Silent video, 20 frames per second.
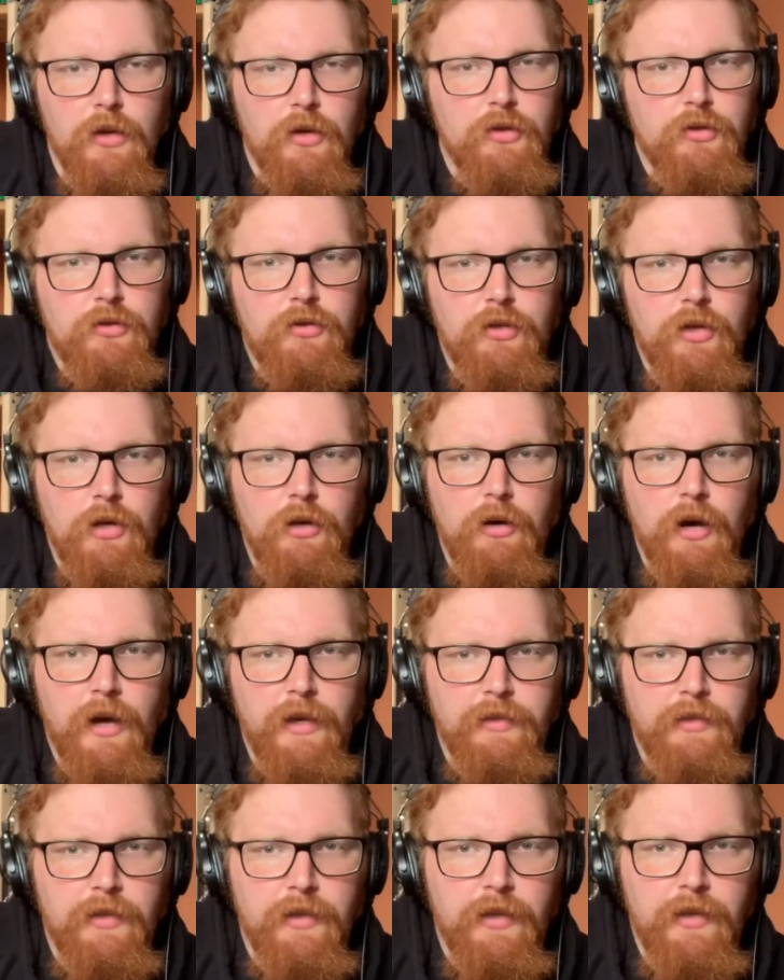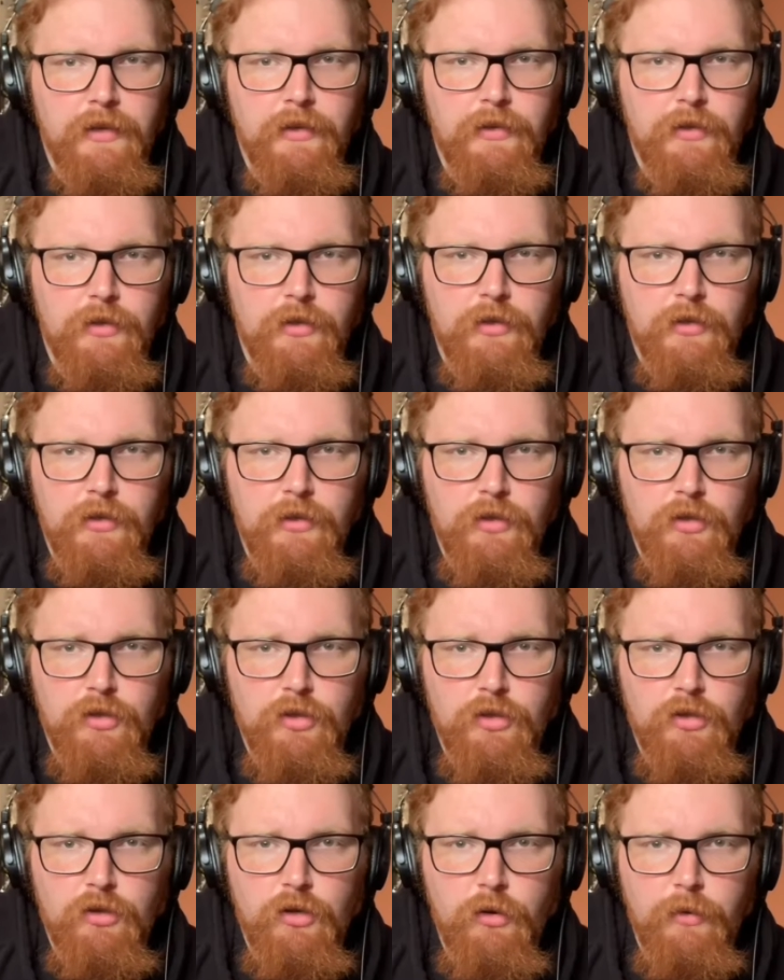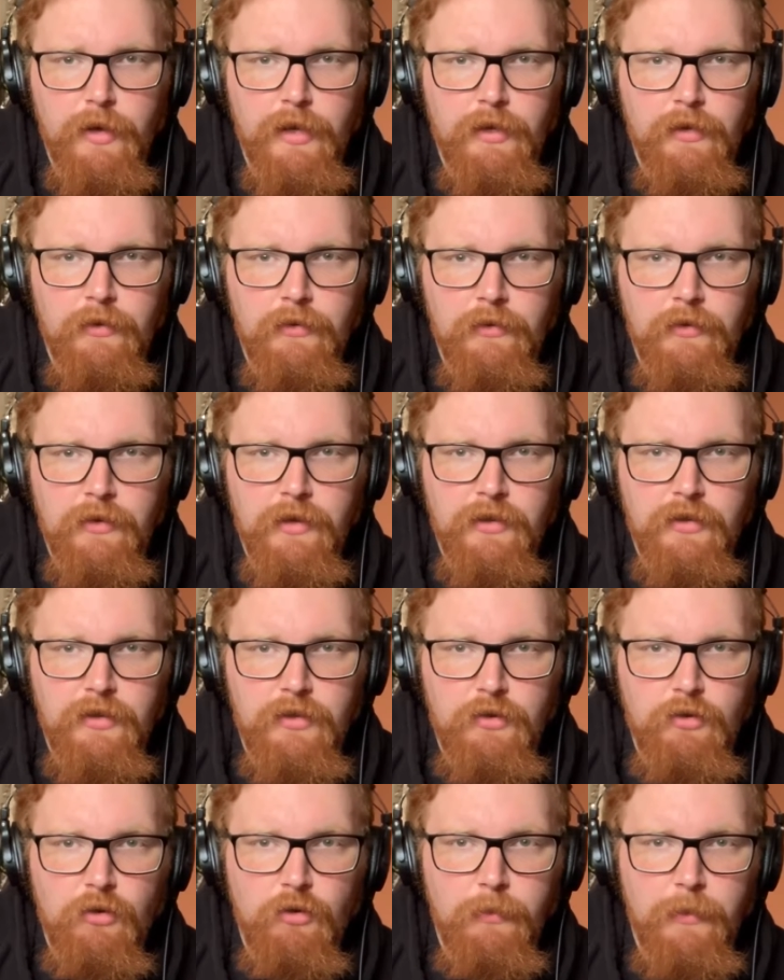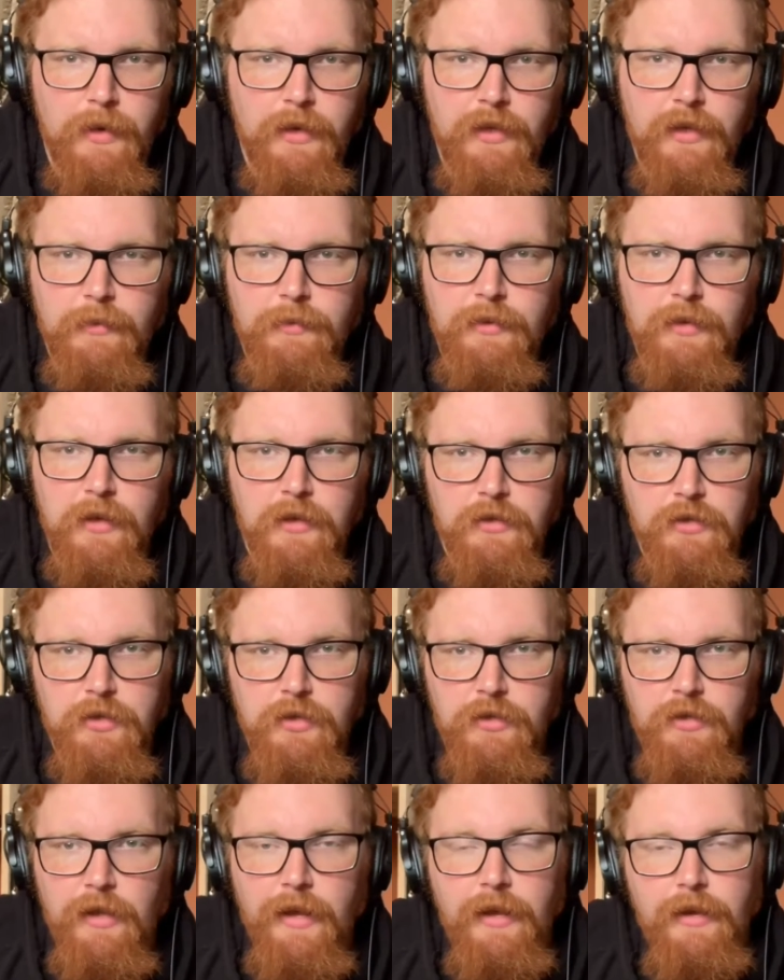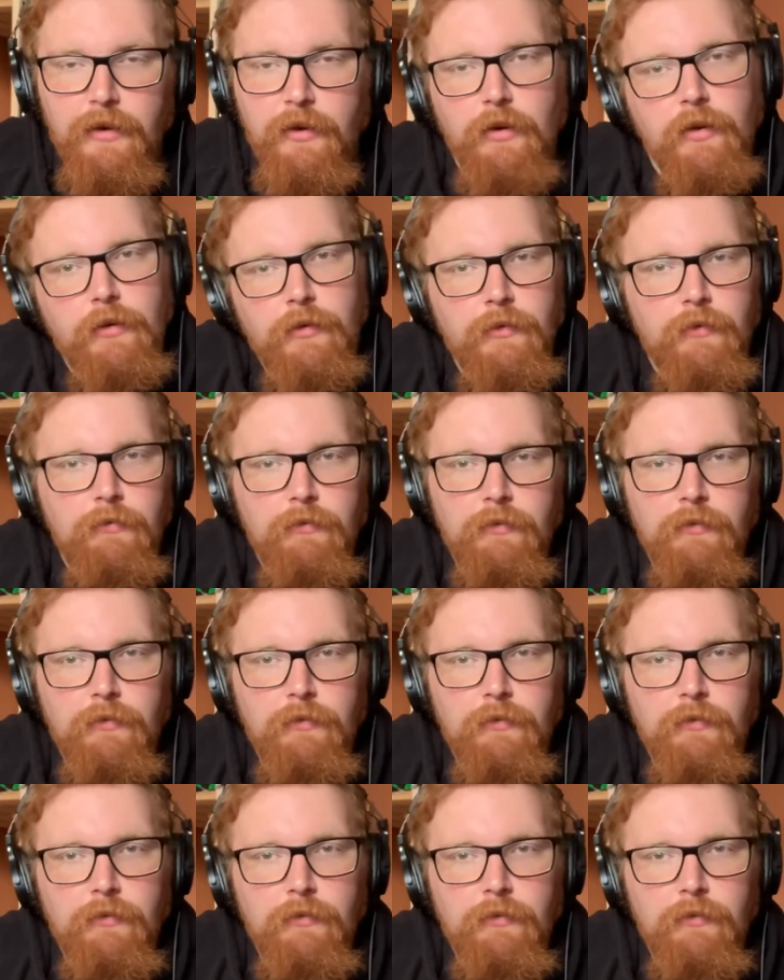So I said, screw it. Let's throw him in a Gibson SG Standard and